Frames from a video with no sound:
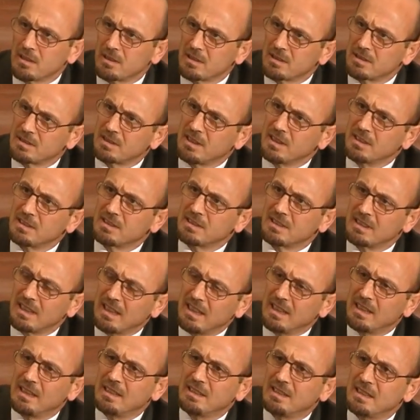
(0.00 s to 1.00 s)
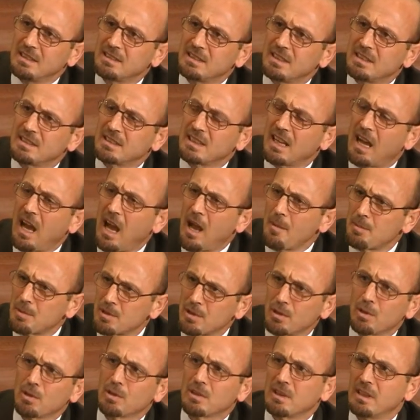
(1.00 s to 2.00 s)
since this is
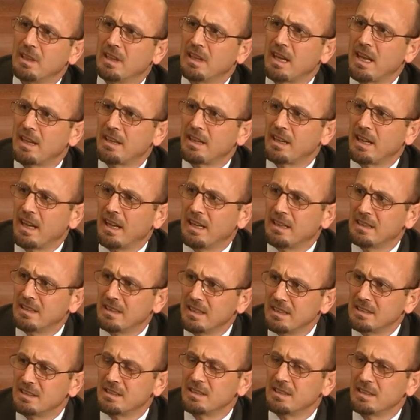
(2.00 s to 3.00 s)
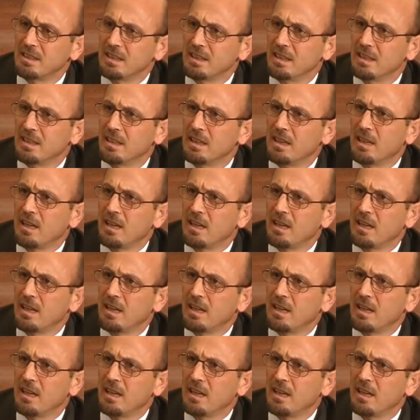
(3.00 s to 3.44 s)
absolutely another ethnicity,